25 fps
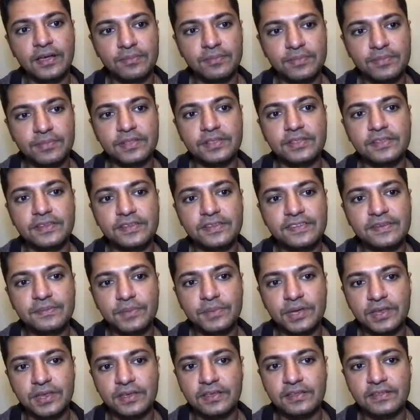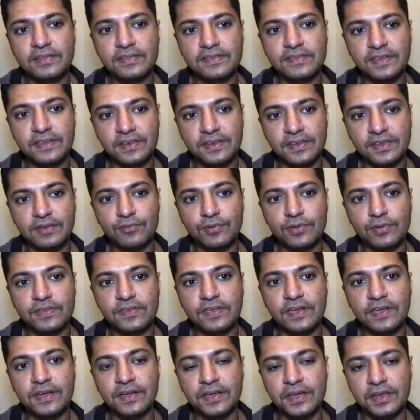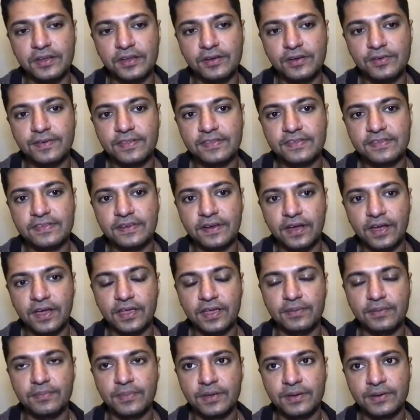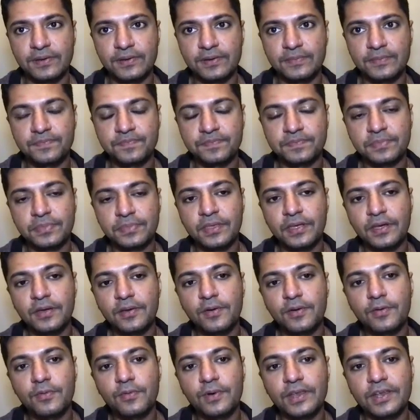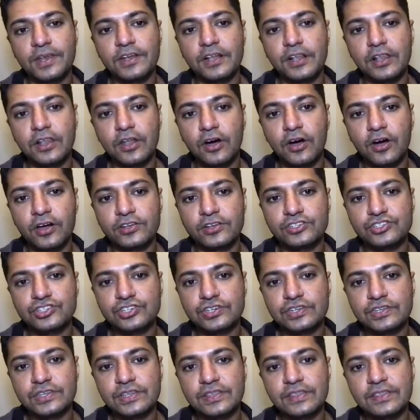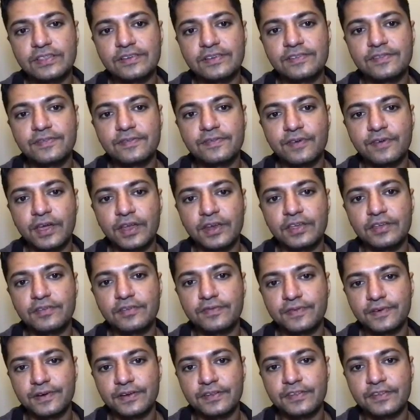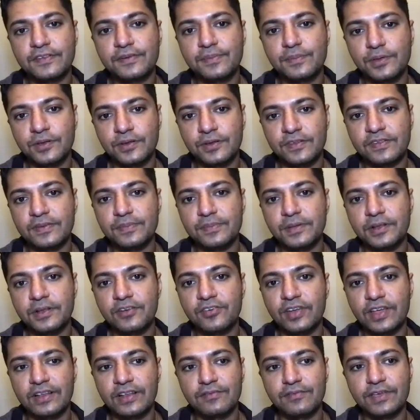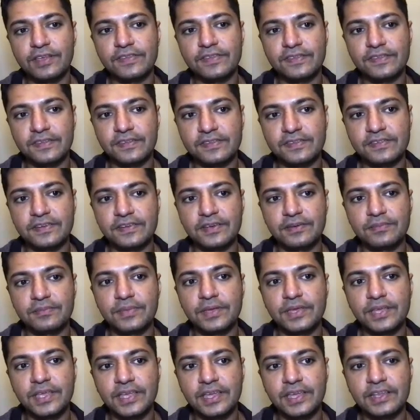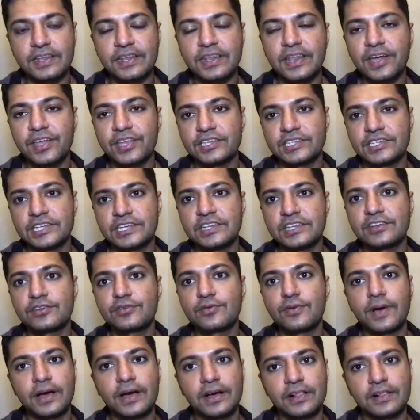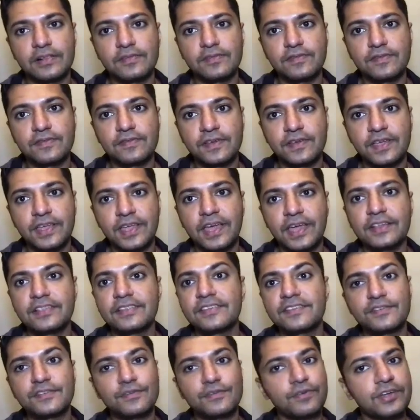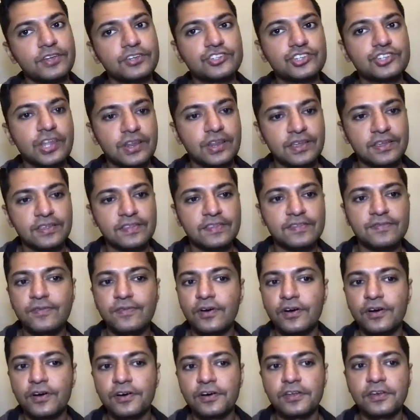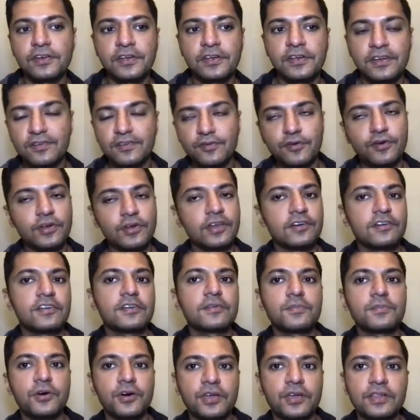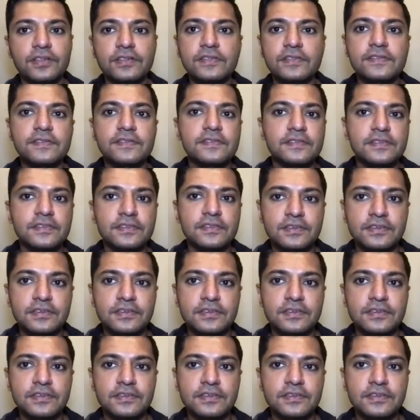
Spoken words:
But this American city was ahead of its time when it launched the very first municipal railway system in 1912. And this question is for 400 points.